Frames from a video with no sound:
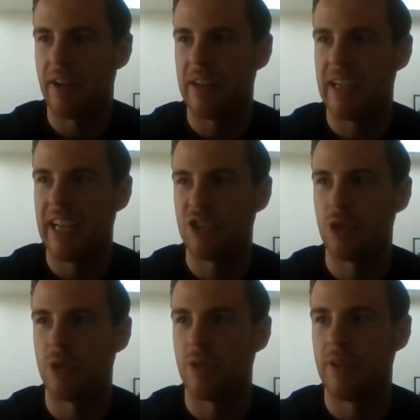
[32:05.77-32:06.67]
unless
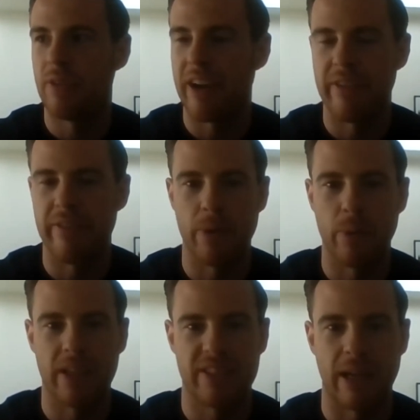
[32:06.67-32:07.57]
you're a very, very
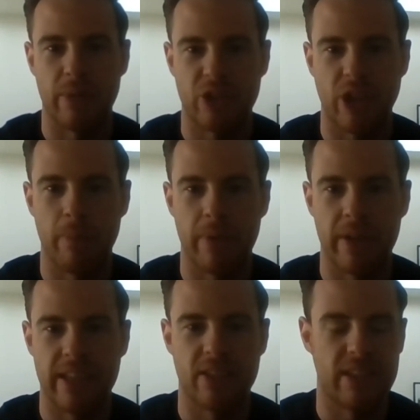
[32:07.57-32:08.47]
well-established
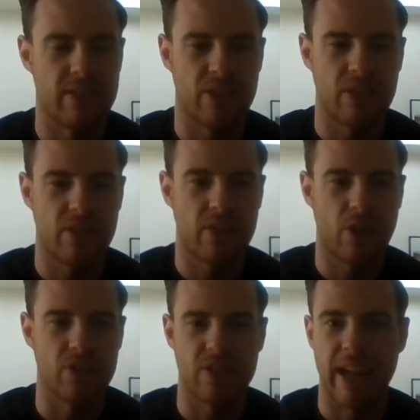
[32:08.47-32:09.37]
company, it's a
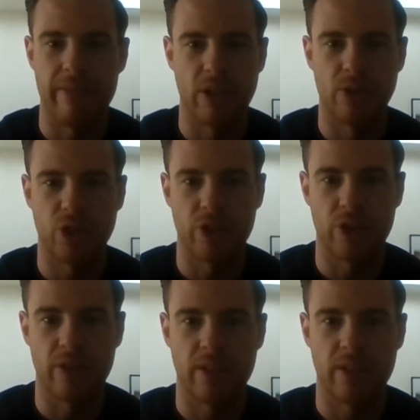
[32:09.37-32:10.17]
constant evolution.